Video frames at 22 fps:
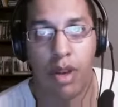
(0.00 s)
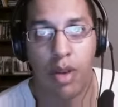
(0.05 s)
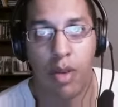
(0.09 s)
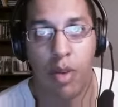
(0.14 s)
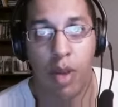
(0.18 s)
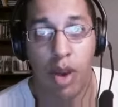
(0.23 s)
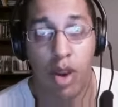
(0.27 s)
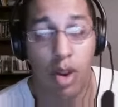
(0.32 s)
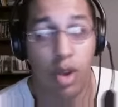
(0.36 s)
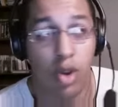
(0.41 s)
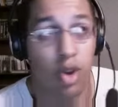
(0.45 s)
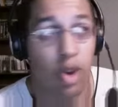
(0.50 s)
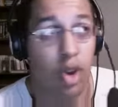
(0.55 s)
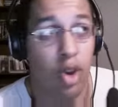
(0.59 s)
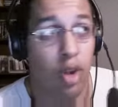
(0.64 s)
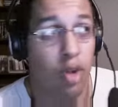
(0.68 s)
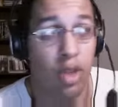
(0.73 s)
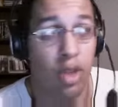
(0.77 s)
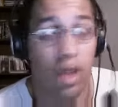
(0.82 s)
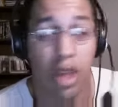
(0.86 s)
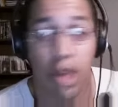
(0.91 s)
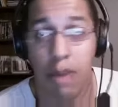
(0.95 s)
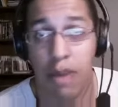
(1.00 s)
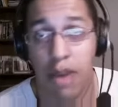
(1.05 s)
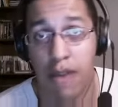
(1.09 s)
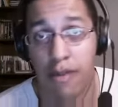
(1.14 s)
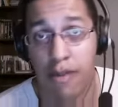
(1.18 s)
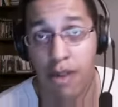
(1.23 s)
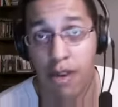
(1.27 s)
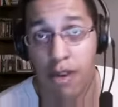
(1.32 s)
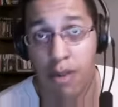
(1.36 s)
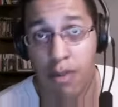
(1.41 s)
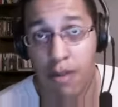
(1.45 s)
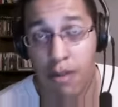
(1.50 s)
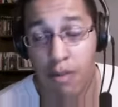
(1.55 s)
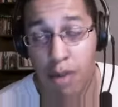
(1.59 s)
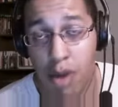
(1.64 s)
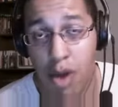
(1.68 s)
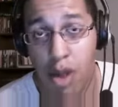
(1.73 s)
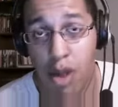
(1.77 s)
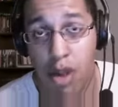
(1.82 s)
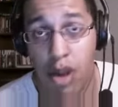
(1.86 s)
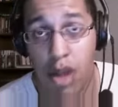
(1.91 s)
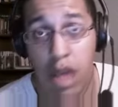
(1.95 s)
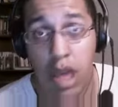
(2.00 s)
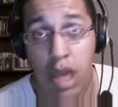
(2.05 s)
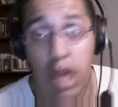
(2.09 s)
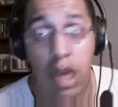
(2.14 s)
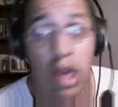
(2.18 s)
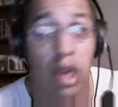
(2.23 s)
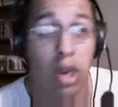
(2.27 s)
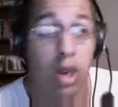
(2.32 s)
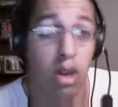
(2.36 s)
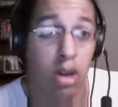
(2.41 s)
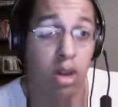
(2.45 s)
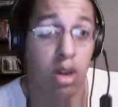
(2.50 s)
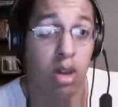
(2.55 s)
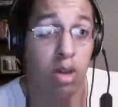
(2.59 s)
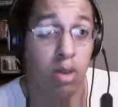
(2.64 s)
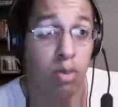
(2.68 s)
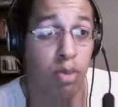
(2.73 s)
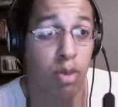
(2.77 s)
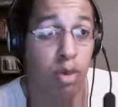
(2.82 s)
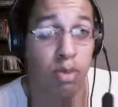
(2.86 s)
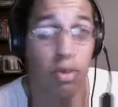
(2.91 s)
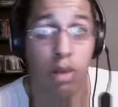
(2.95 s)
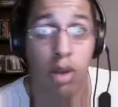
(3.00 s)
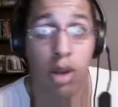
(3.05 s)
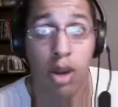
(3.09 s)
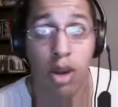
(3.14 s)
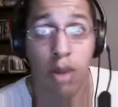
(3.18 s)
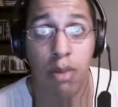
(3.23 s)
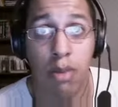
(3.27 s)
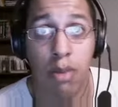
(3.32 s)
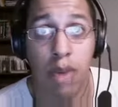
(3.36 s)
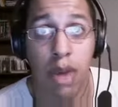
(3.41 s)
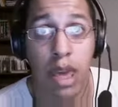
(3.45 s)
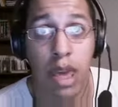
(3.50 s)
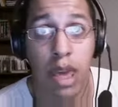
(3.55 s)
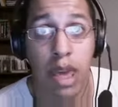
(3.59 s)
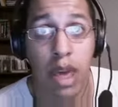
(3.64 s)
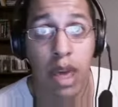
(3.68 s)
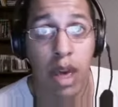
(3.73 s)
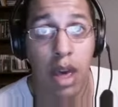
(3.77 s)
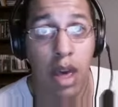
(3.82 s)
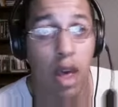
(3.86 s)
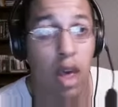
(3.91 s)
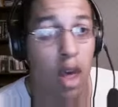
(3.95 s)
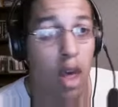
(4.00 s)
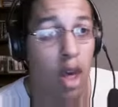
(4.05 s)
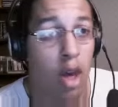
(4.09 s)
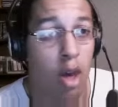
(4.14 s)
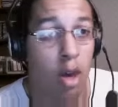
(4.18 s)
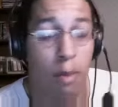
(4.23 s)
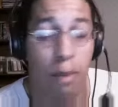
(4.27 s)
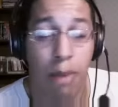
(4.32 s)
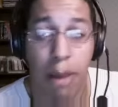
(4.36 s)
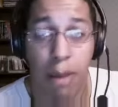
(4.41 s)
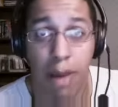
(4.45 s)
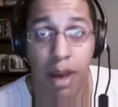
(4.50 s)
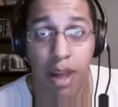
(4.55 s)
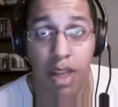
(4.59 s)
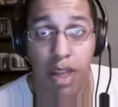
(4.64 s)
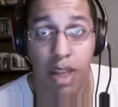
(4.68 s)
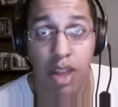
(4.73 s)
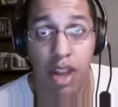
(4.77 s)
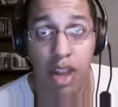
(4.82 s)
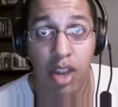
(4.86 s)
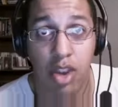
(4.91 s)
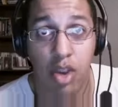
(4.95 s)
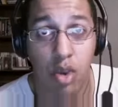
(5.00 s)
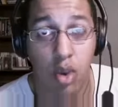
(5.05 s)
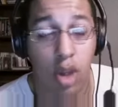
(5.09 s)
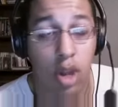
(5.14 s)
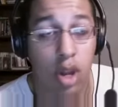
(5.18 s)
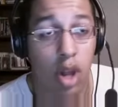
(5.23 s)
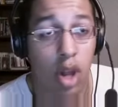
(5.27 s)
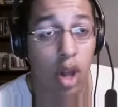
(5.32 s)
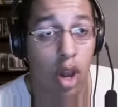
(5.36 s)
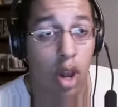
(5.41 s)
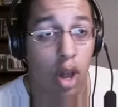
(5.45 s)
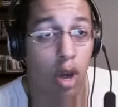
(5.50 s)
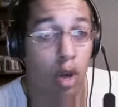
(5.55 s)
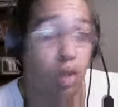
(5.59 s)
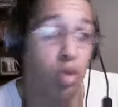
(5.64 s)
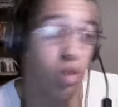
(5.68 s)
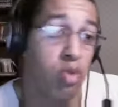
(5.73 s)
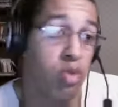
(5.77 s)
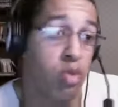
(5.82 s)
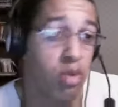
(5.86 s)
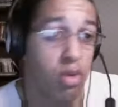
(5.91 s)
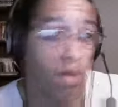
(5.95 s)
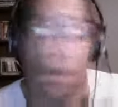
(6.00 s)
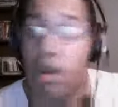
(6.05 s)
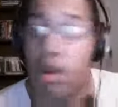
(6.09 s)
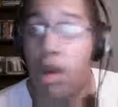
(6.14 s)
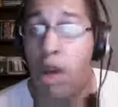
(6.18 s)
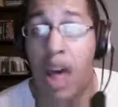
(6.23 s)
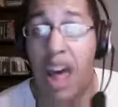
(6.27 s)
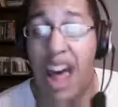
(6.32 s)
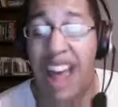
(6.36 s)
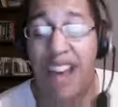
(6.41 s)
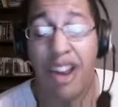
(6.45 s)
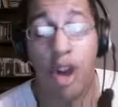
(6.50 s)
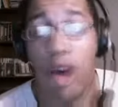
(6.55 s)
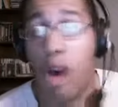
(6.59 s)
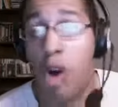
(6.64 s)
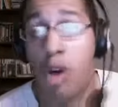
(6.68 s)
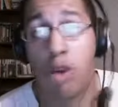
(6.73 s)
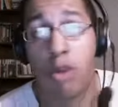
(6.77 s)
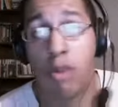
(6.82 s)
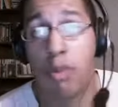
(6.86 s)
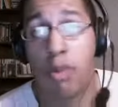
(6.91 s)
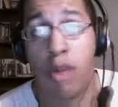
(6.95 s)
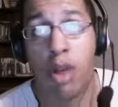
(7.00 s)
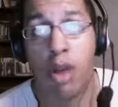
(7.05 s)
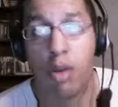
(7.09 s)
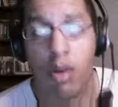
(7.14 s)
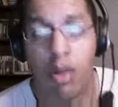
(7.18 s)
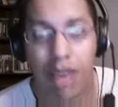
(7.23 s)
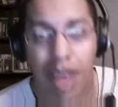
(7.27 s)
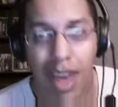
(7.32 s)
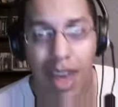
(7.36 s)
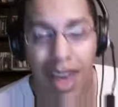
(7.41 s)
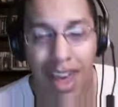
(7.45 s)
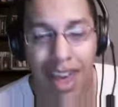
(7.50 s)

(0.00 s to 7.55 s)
when you do see me after I come back from my holiday, it's probably going to be uh, bye-bye schedule and hello ad hoc uploads.